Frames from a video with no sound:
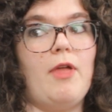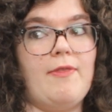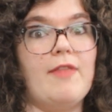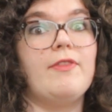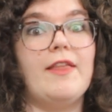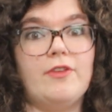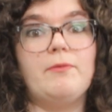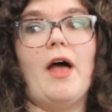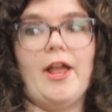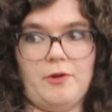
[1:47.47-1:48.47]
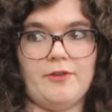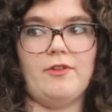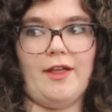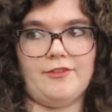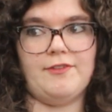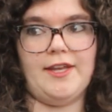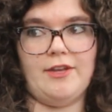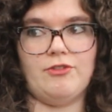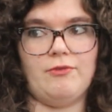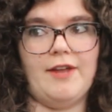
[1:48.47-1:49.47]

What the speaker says: and that's an IRS classification, right?